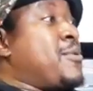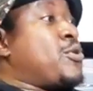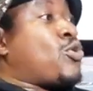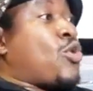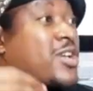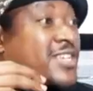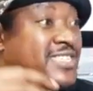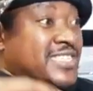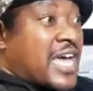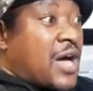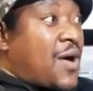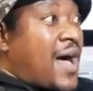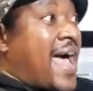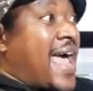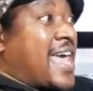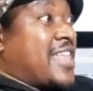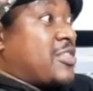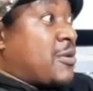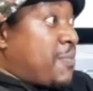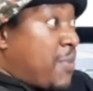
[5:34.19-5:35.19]
because now
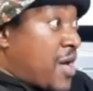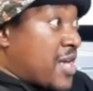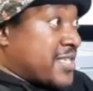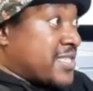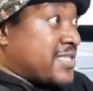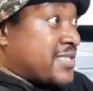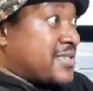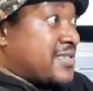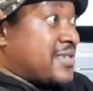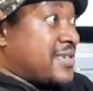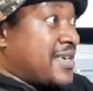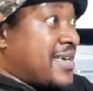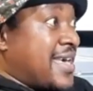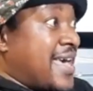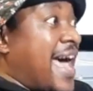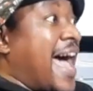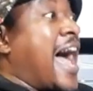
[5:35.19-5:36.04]
I had the purse,